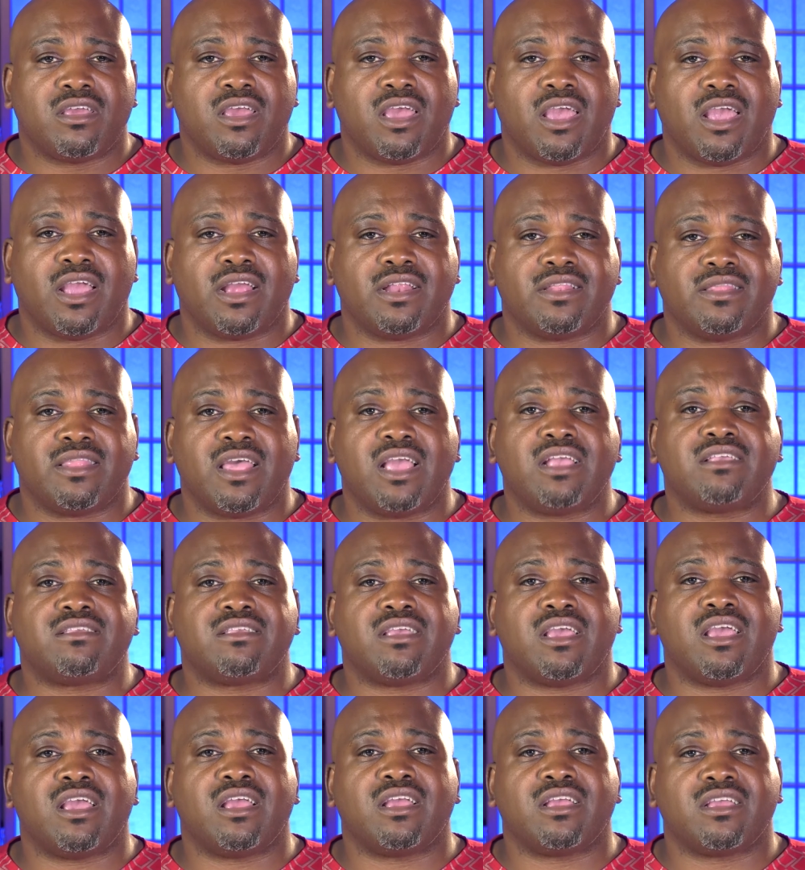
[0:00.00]
and they
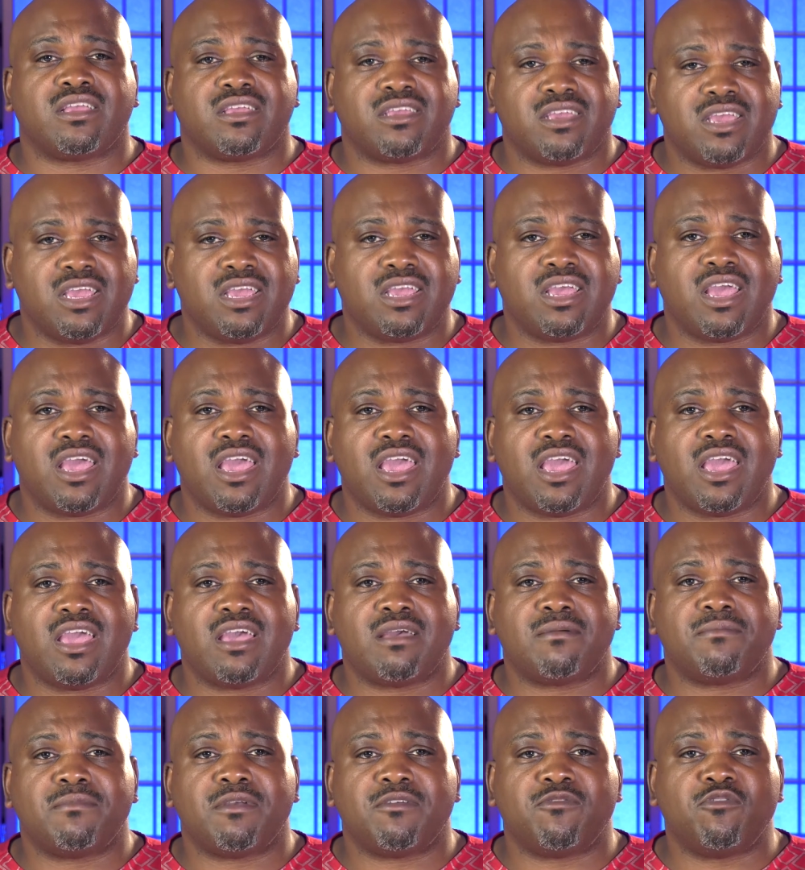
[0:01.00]
said, King
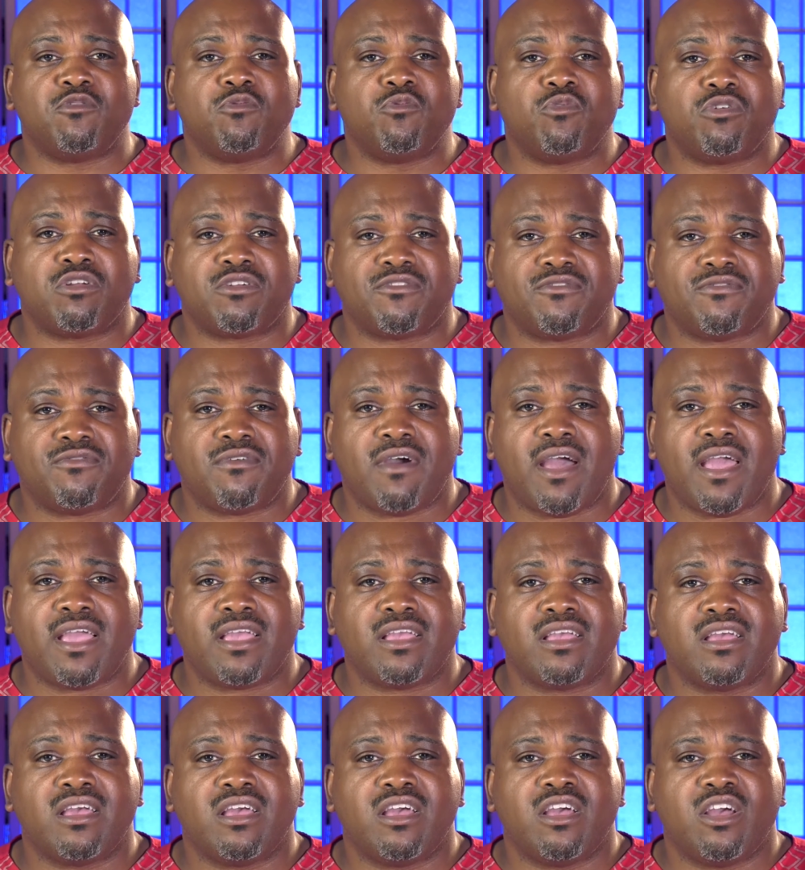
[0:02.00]
Ahab, if you want to fight,
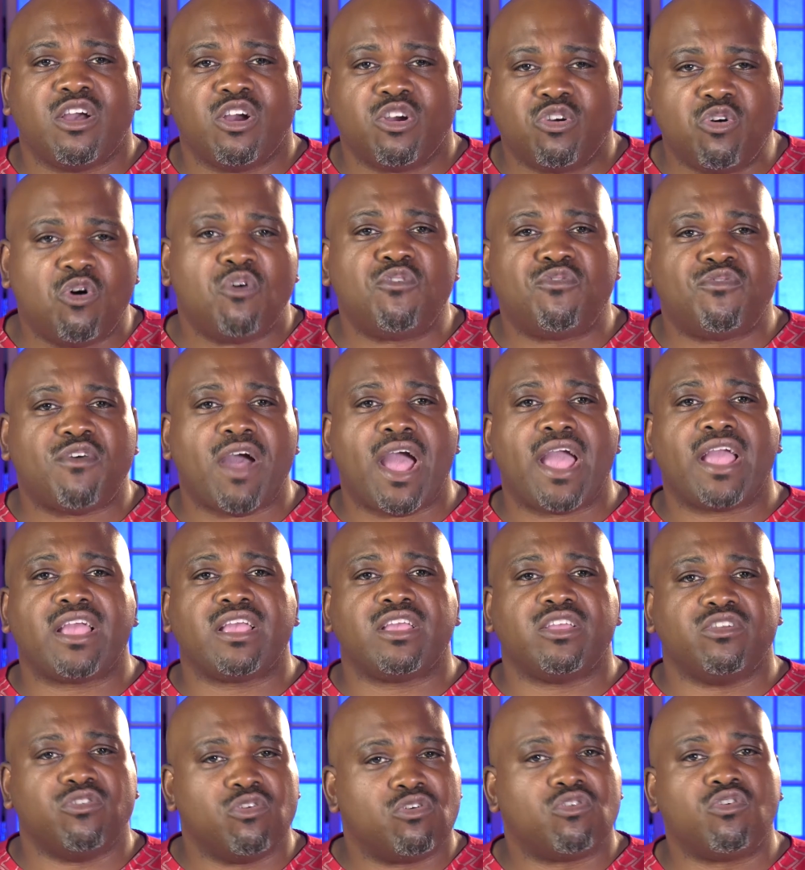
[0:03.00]
go fight,
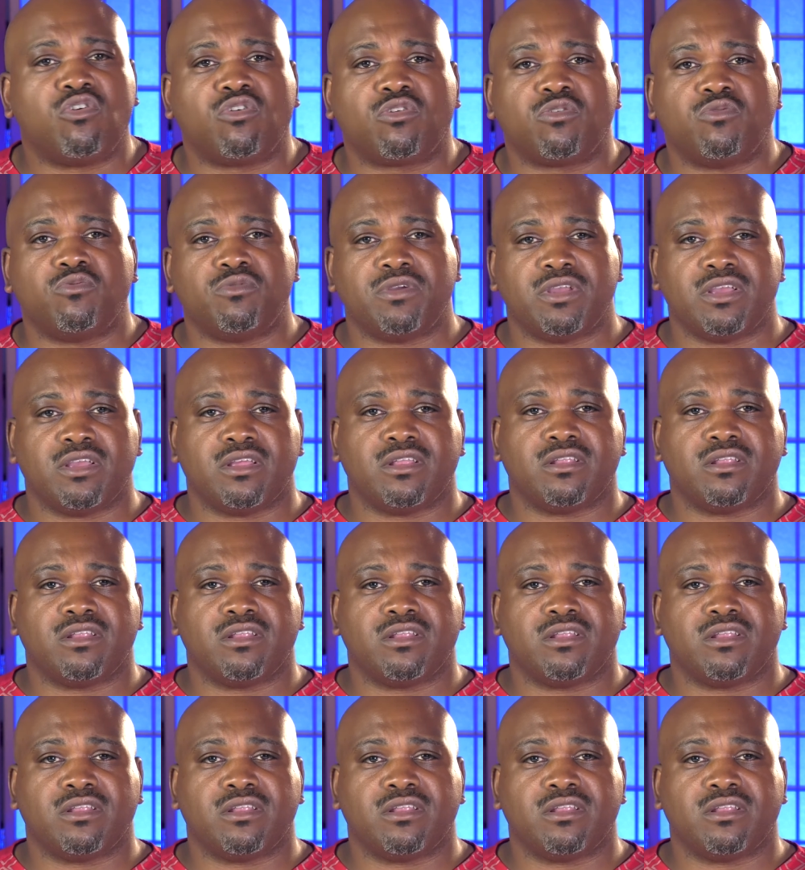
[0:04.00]
you're going to win.